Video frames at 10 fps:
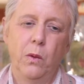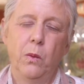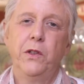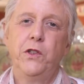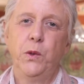
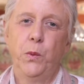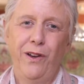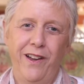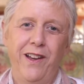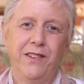What you
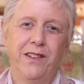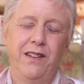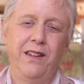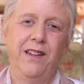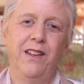want
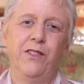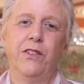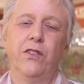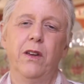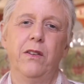
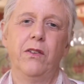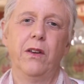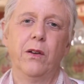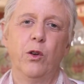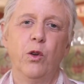is
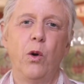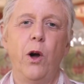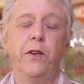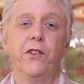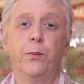
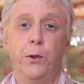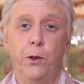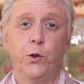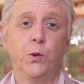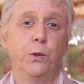called a
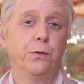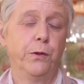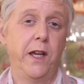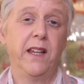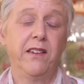spiritual
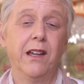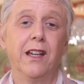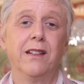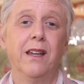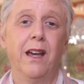friend. That's like
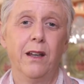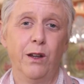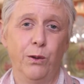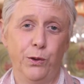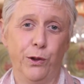a
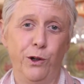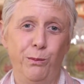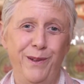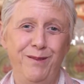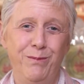technical
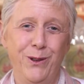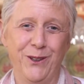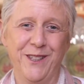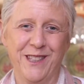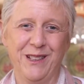term in
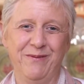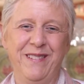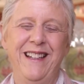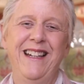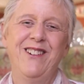Buddhism.
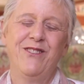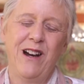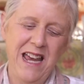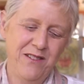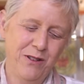
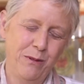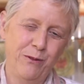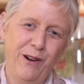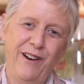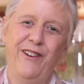Right from the
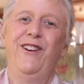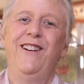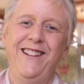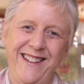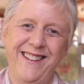very
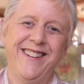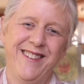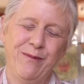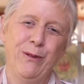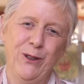
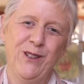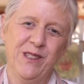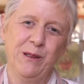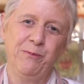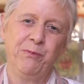earliest
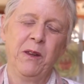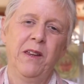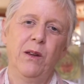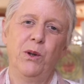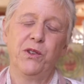Buddhism,
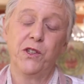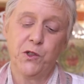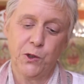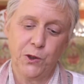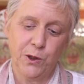there was this
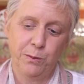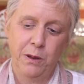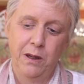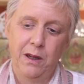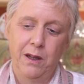term,
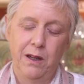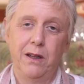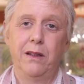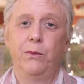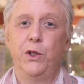
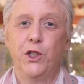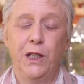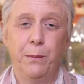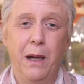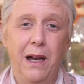
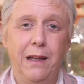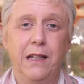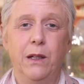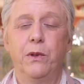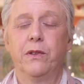originally in
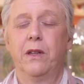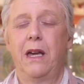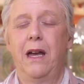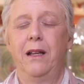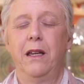Pali, it was
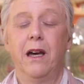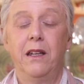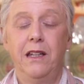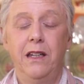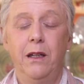
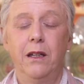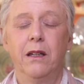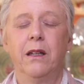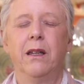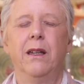Kalyani
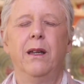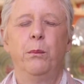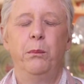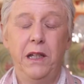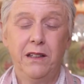
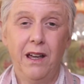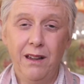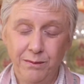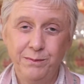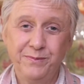Mita.
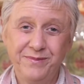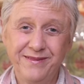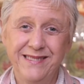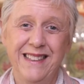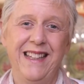
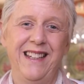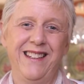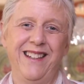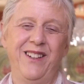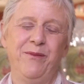And